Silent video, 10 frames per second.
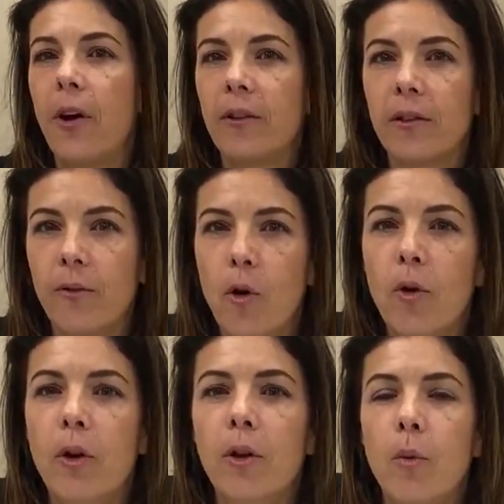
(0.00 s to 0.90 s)
first of
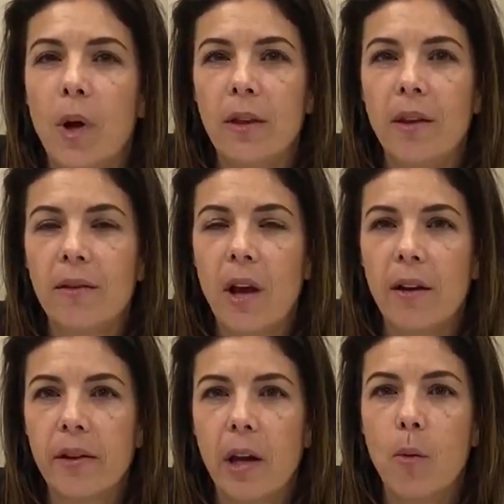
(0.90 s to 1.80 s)
all with
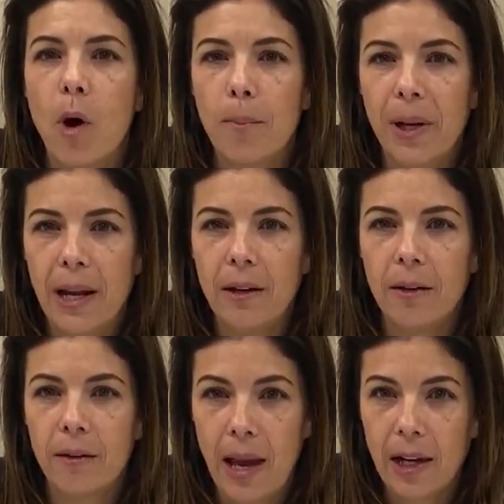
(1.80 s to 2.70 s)
discussing what
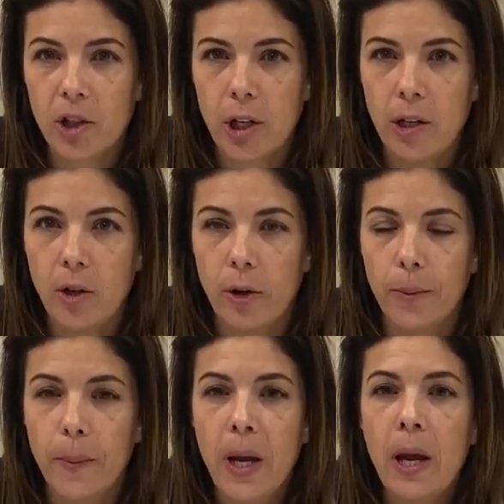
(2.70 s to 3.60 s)
platelets actually do.
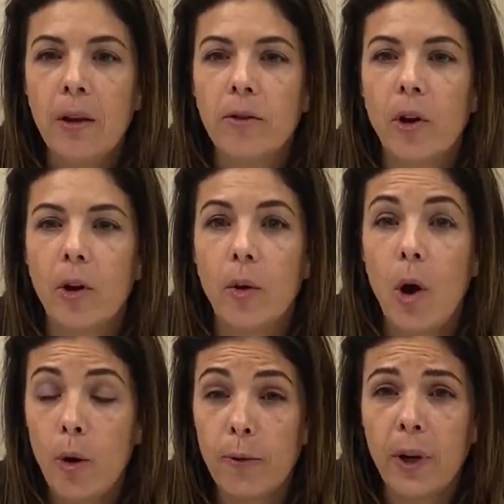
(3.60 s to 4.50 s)
So
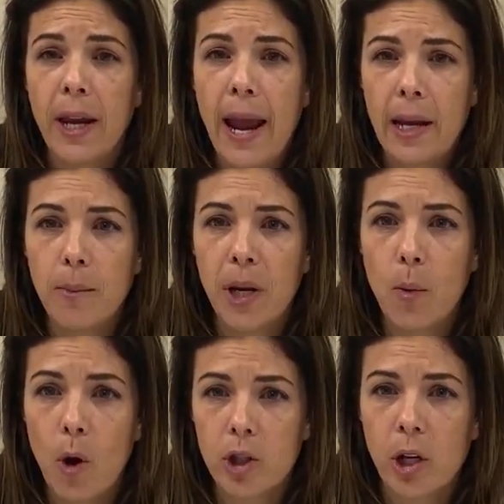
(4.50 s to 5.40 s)
hopefully anybody
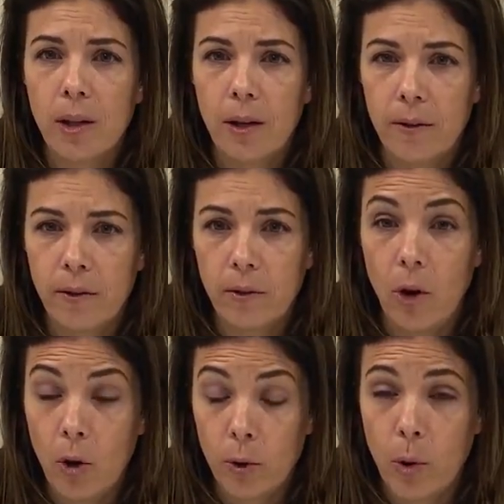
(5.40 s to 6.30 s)
watching this
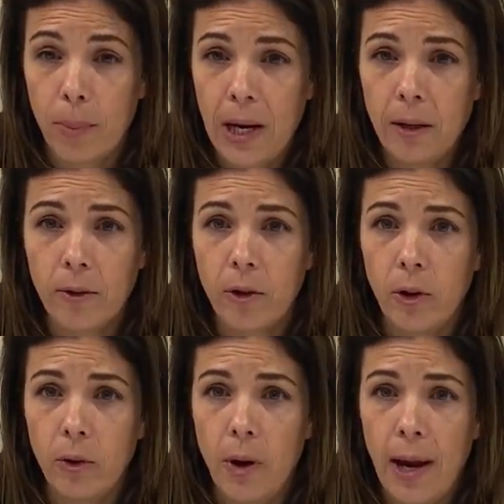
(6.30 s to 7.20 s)
knows what platelets
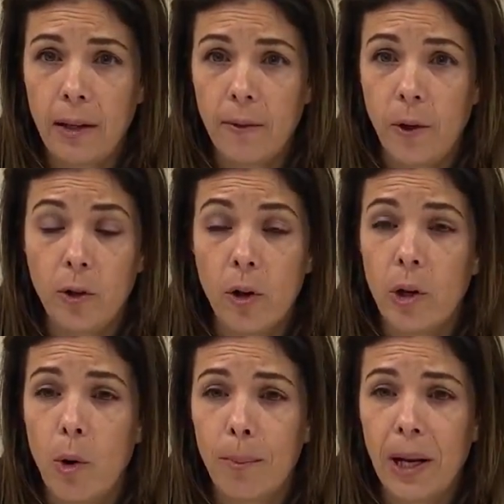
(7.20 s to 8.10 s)
do. And if you don't
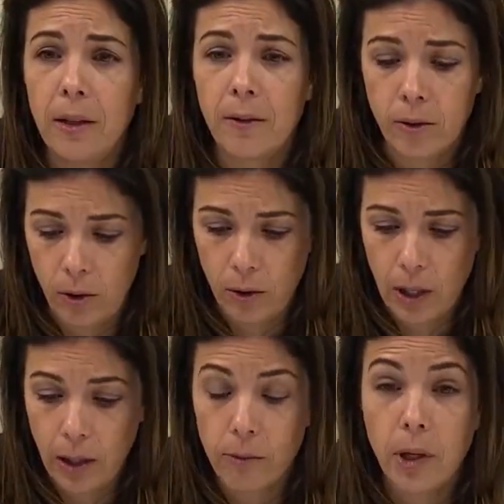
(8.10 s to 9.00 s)
know what platelets do,
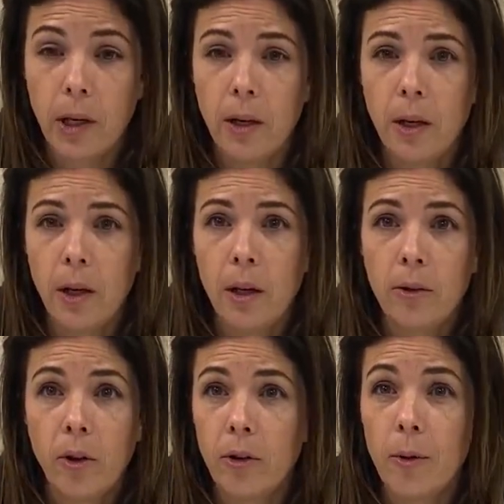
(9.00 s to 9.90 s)
then I really
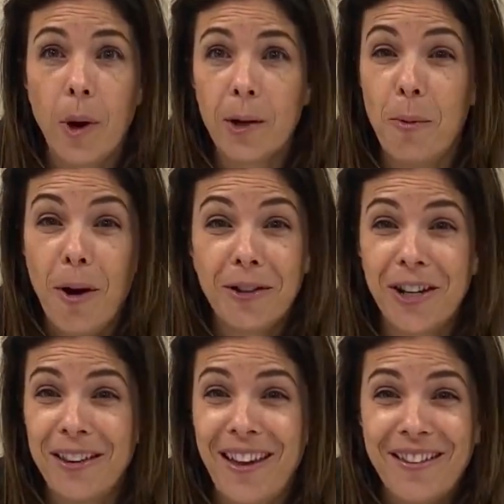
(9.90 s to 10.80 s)
don't know why you're
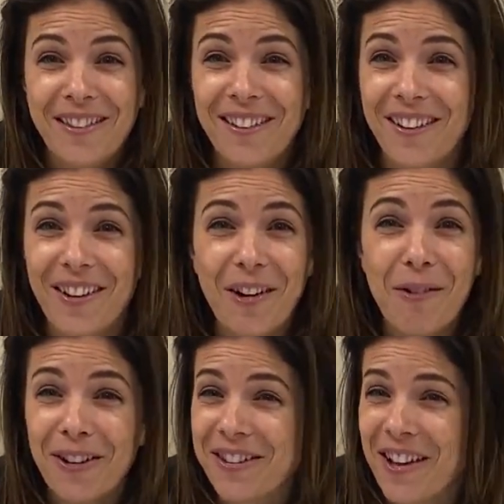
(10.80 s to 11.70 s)
watching this. Go
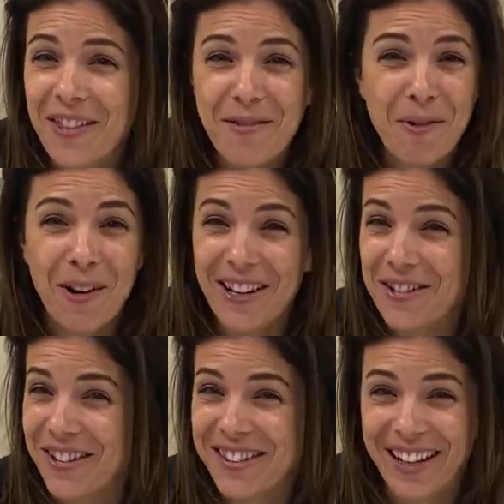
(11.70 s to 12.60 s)
watch something more
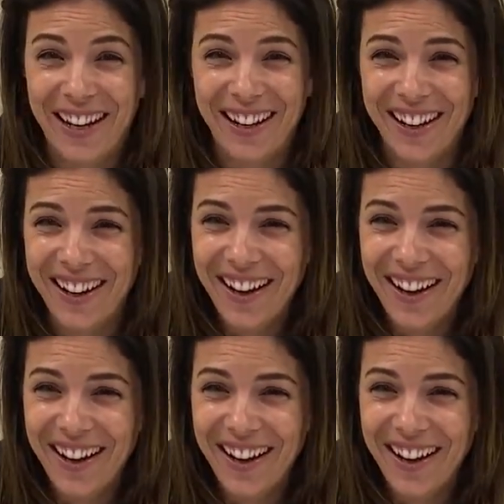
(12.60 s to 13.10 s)
interesting.